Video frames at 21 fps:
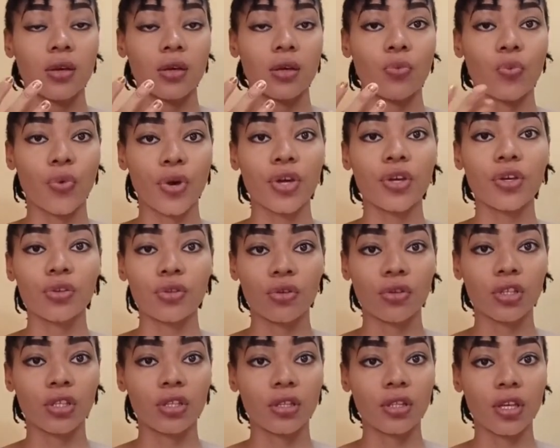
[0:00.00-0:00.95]
When you
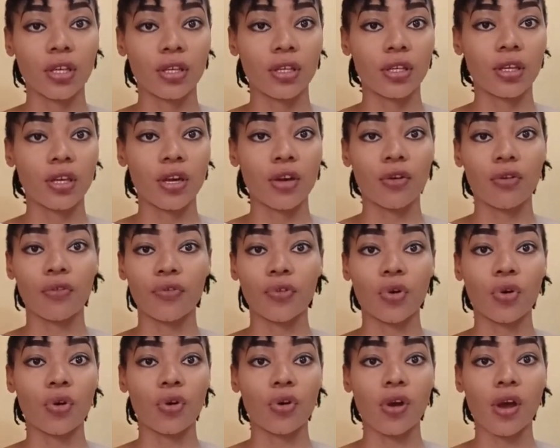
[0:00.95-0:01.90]
don't take care of your
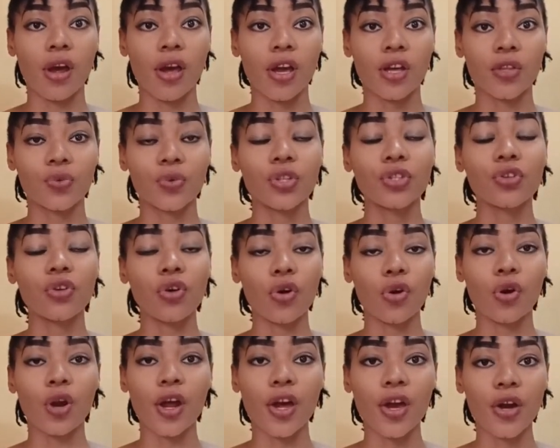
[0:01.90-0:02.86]
oral health, when your
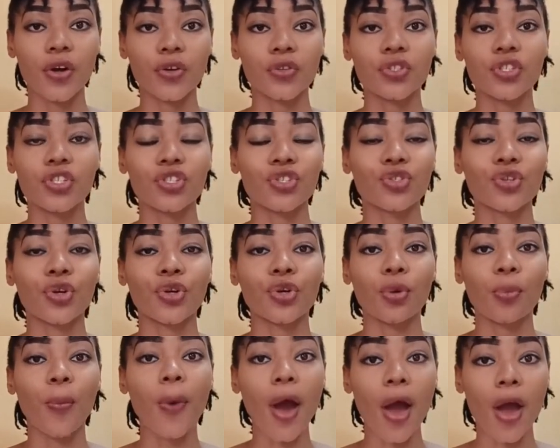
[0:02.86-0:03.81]
oral health is not your
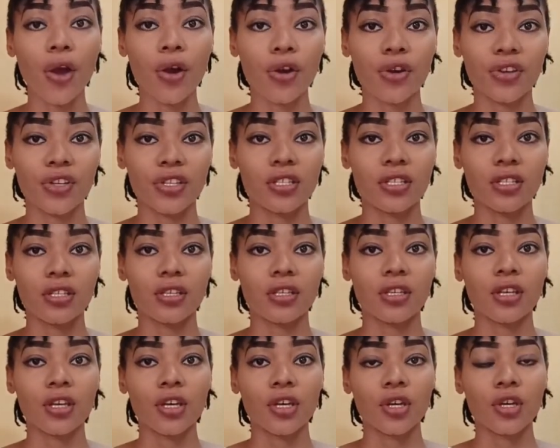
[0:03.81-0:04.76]
priority.
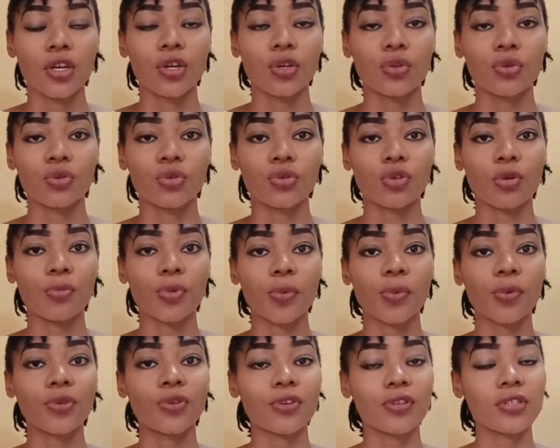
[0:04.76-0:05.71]
Some
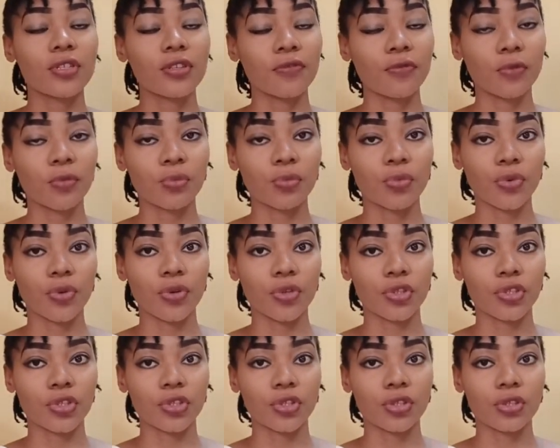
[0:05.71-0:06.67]
people don't even
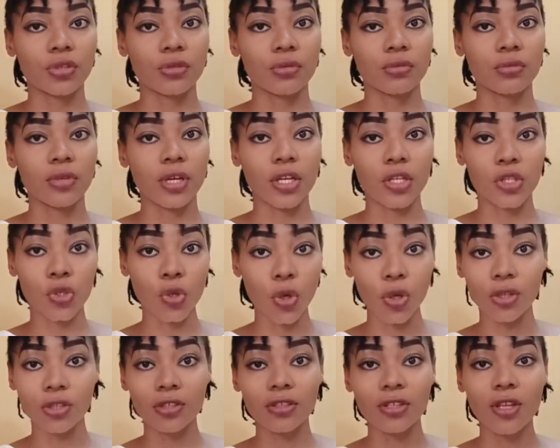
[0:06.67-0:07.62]
brush at
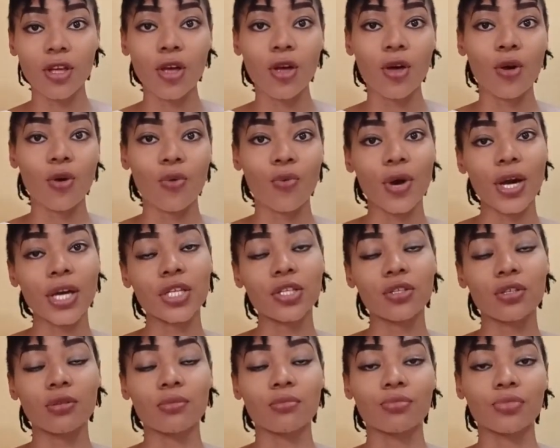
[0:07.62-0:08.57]
all. Why
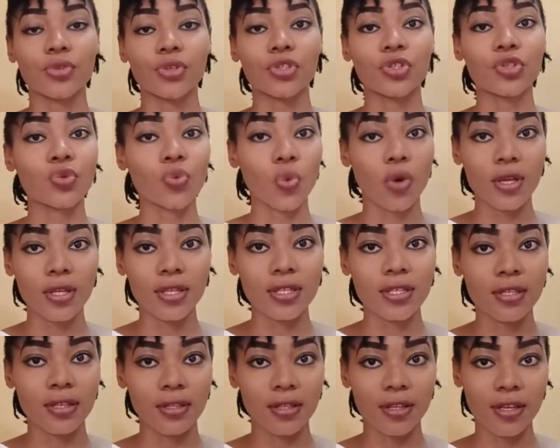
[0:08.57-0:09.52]
some brush once
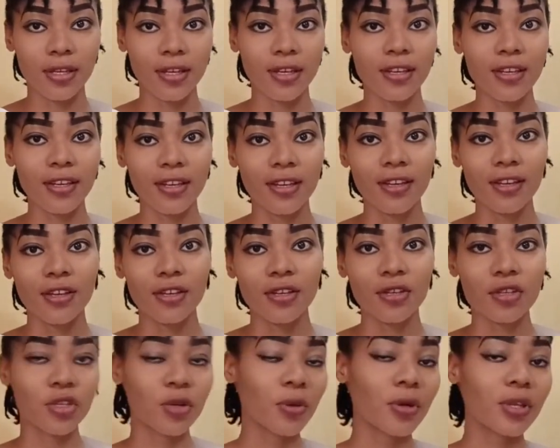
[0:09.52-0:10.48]
a day?
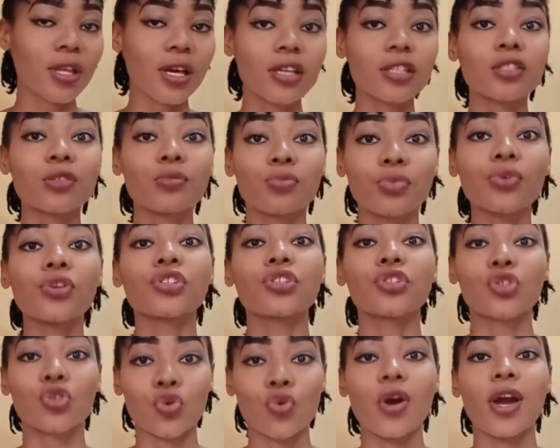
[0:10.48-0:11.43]
Some others brush
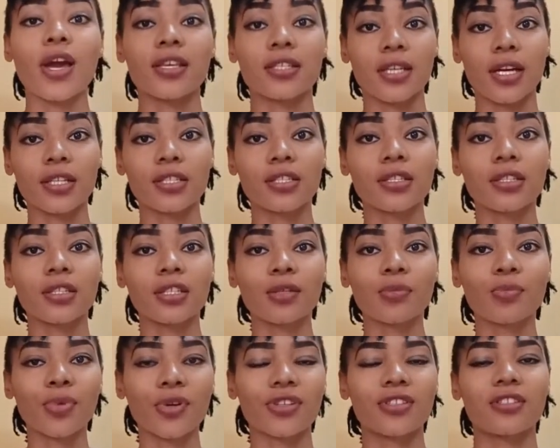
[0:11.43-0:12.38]
twice actually,
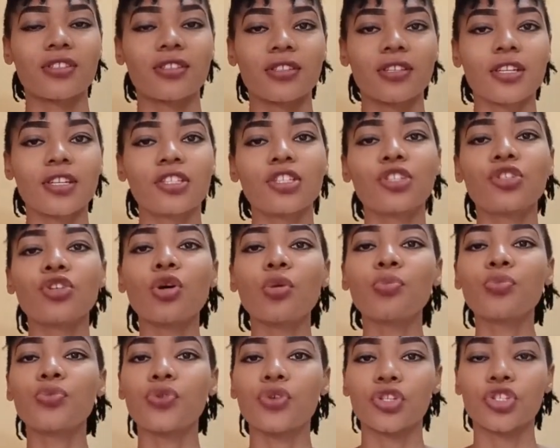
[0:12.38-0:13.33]
but they don't
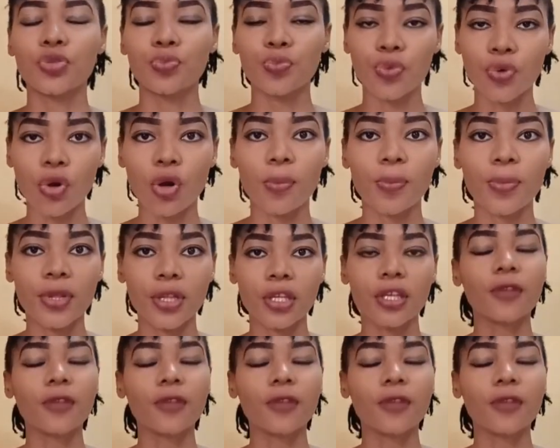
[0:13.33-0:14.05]
brush properly.